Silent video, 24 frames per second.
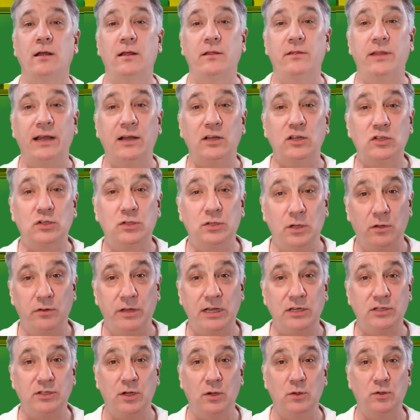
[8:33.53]

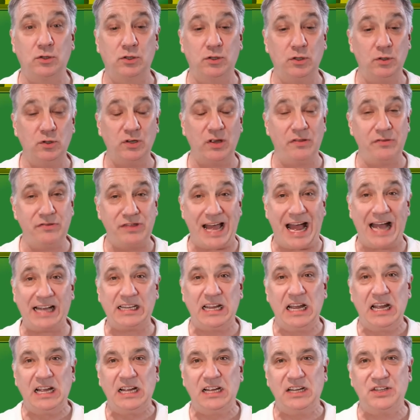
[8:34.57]
they so choose, and that
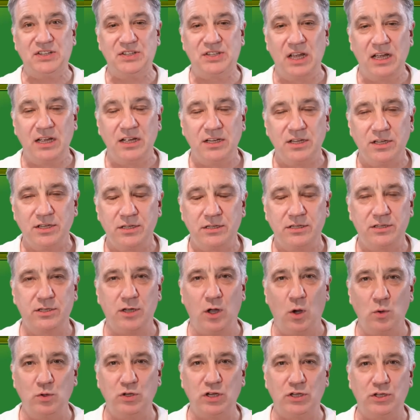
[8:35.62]
is
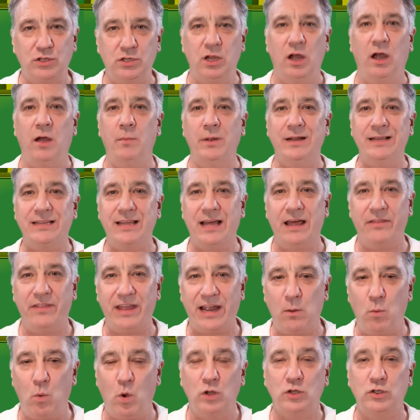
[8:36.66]
so determined that
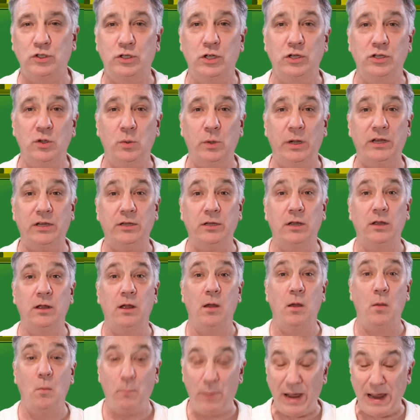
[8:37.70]
they want to do it,
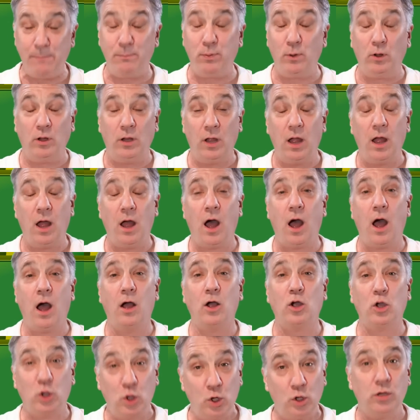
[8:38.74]
people
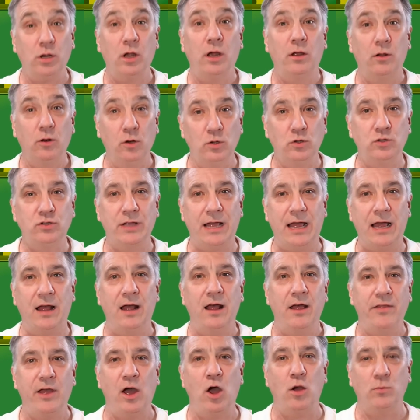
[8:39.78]
could lose their
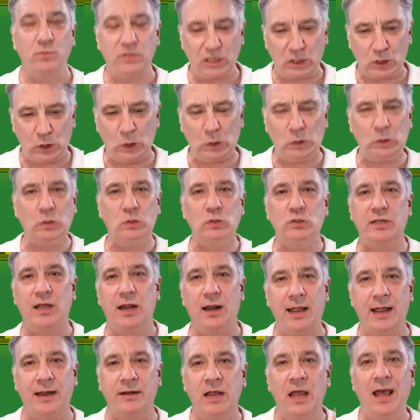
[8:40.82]
homes, they could lose their
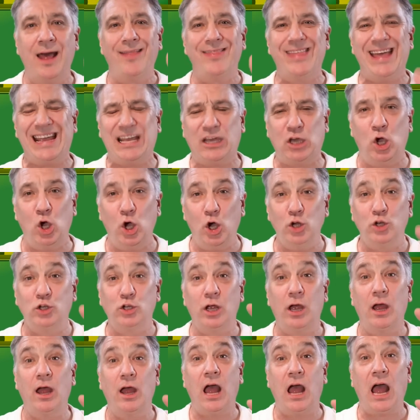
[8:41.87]
land, they could,
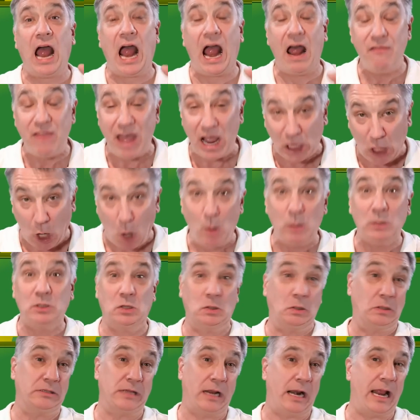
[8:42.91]
and they're going to
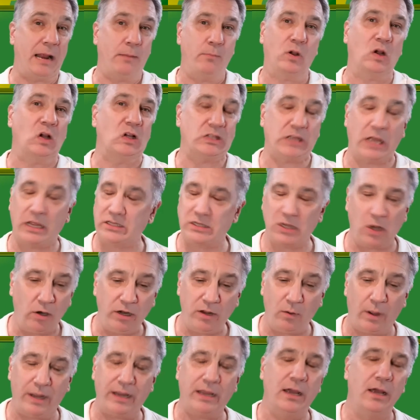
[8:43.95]
lose their land, because that's the
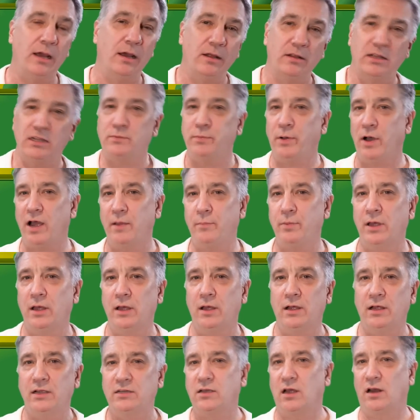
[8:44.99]
only way this pipe
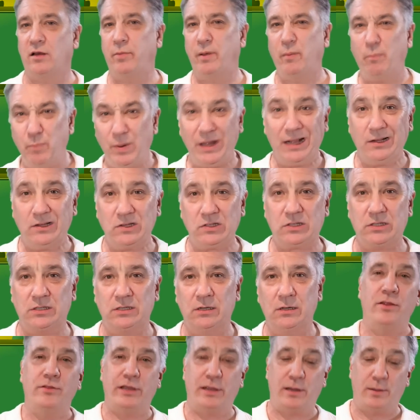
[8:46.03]
is going to be built.
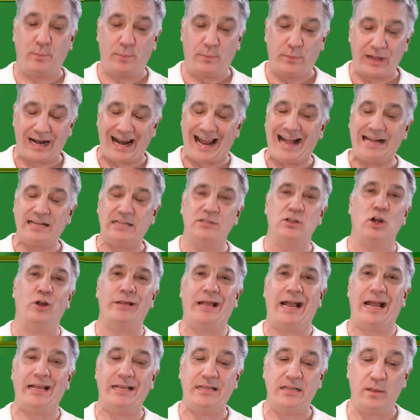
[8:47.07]
The land is not
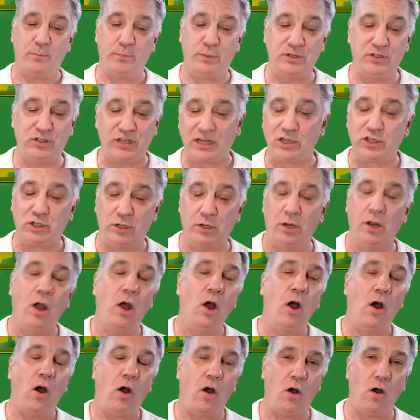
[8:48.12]
there in the possession
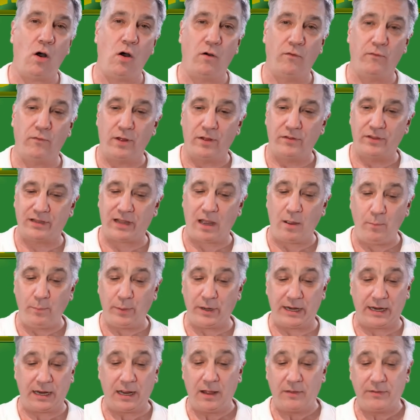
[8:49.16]
of the
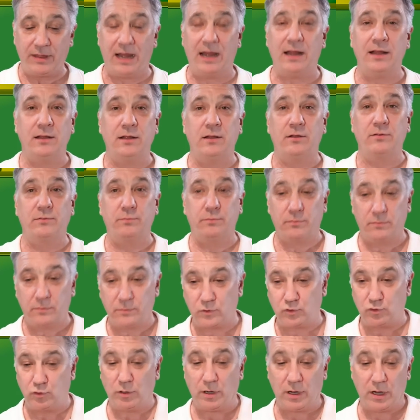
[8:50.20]
company that
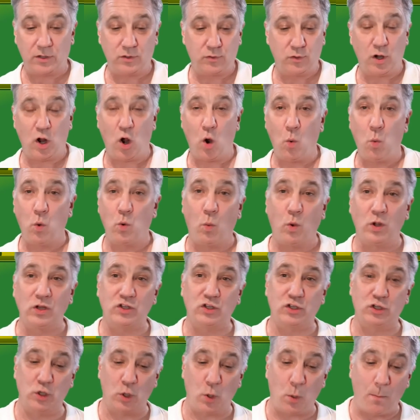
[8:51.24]
Trudeau
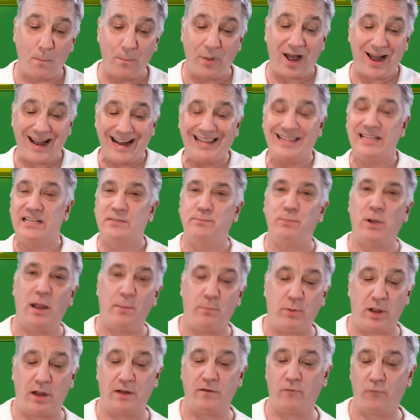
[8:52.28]
wants to buy this
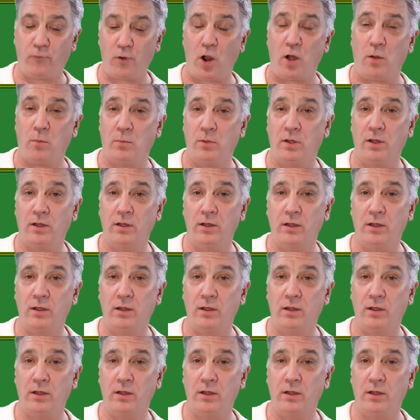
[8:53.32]
pipeline from.